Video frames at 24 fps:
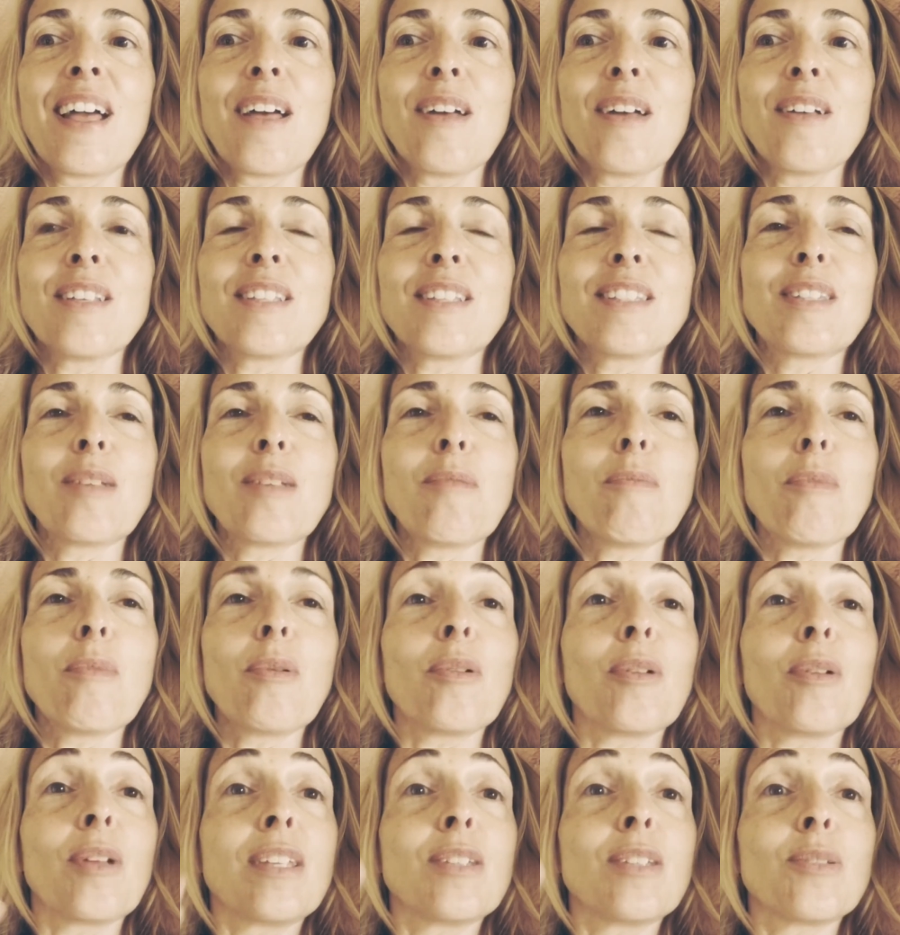
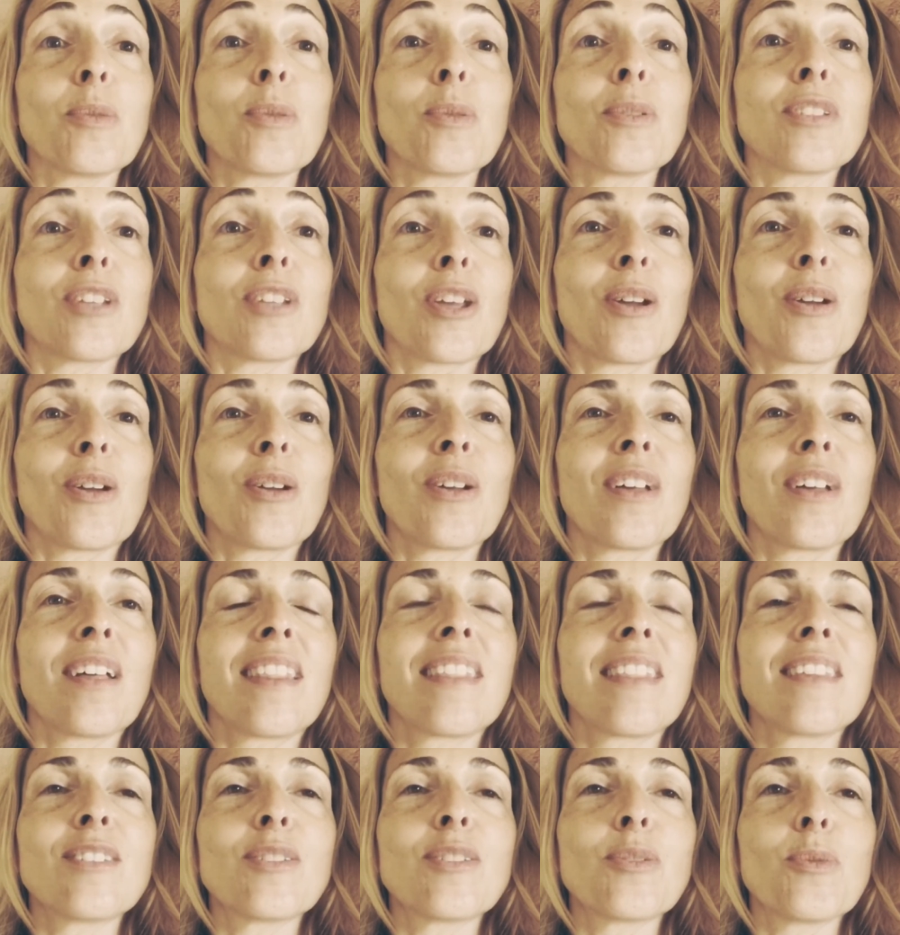symbol is also
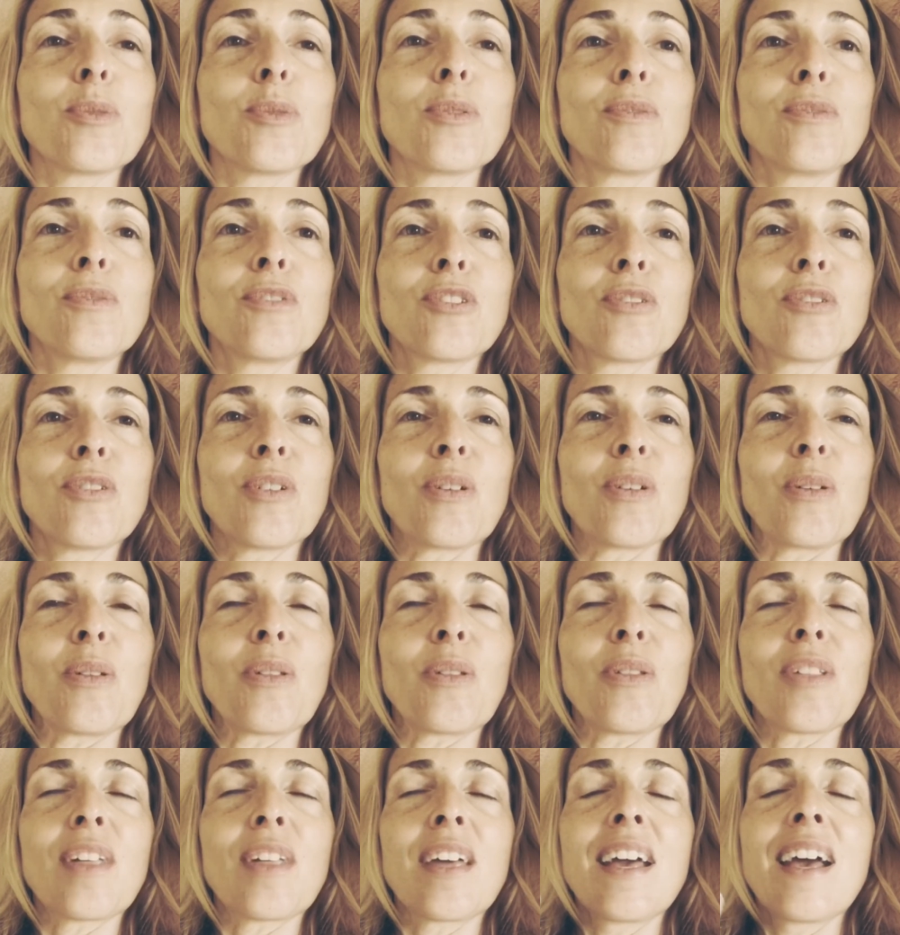the sword of
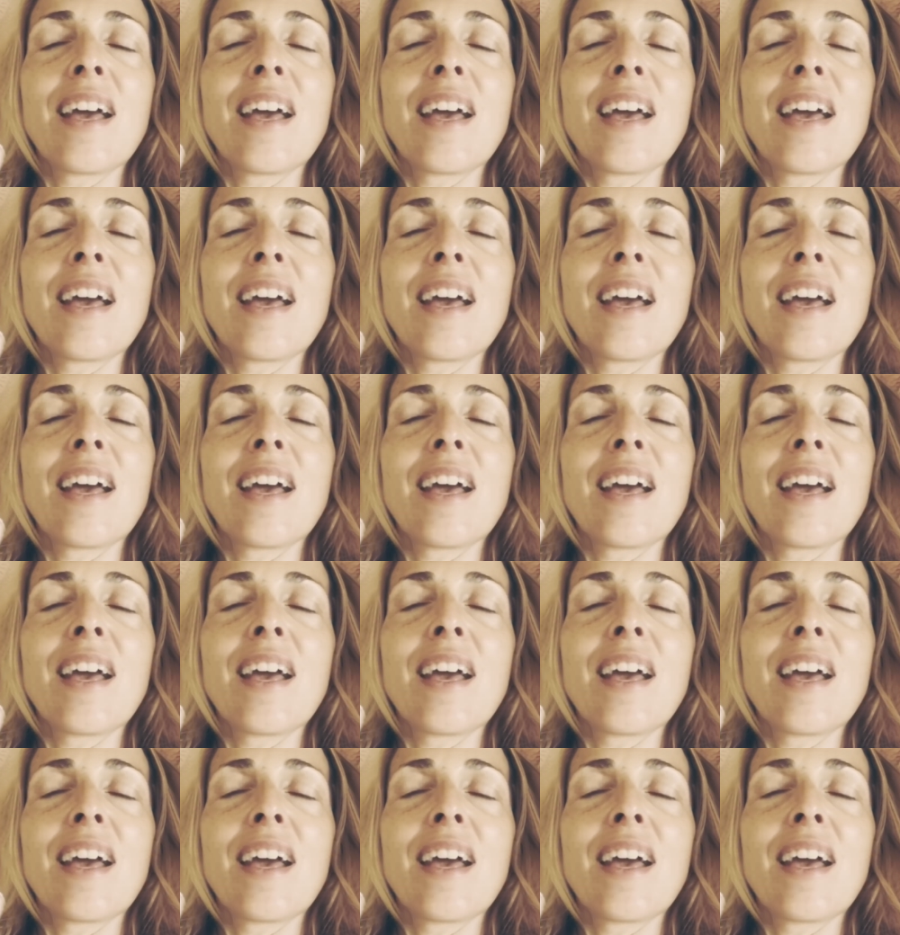truth.